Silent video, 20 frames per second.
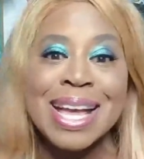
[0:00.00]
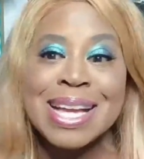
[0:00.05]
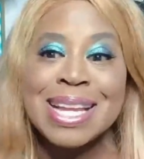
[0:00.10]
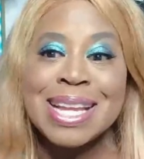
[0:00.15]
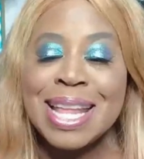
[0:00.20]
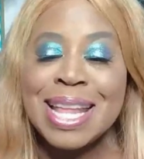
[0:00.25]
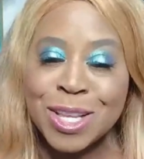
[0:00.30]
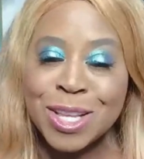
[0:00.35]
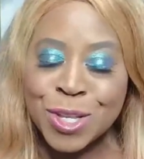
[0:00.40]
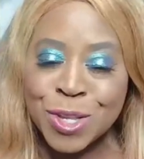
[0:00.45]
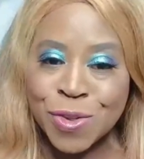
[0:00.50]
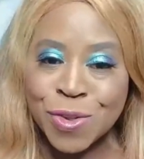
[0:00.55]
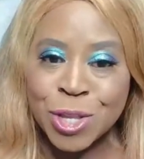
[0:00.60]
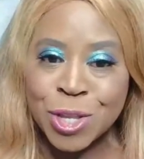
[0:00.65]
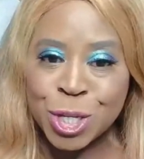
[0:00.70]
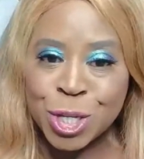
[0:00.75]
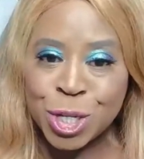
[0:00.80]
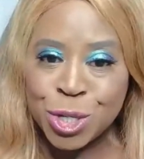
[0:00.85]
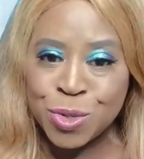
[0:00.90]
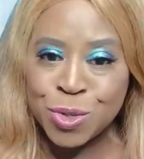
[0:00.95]
Now, there's
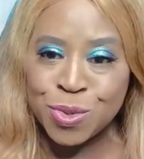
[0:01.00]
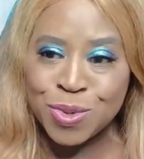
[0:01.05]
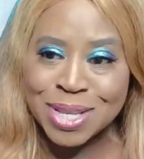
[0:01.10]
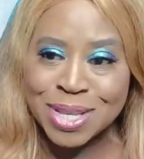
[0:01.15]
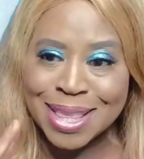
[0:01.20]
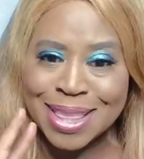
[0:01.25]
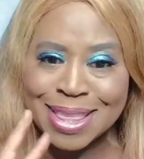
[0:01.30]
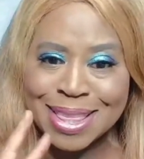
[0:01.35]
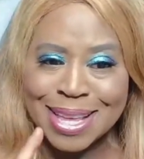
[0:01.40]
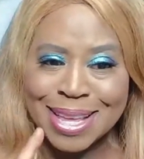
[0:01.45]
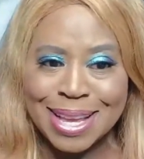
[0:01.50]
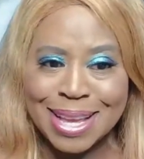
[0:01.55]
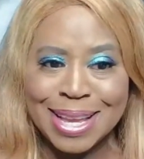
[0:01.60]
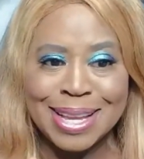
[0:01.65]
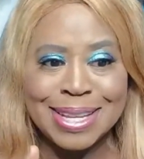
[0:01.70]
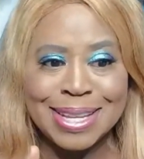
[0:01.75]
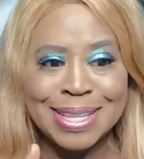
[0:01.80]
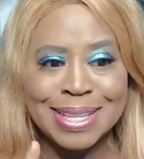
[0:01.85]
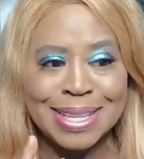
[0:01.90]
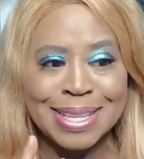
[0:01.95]
two
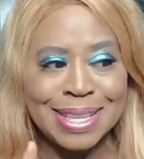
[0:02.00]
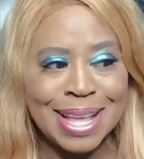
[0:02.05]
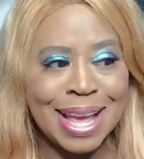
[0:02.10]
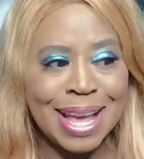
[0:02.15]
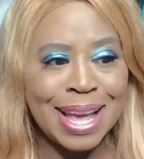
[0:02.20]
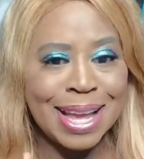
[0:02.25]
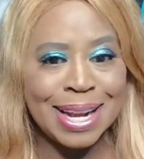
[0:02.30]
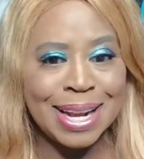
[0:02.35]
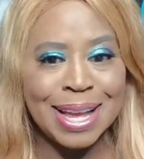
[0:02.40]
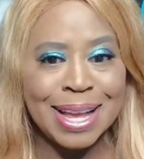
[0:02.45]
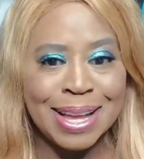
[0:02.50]
things that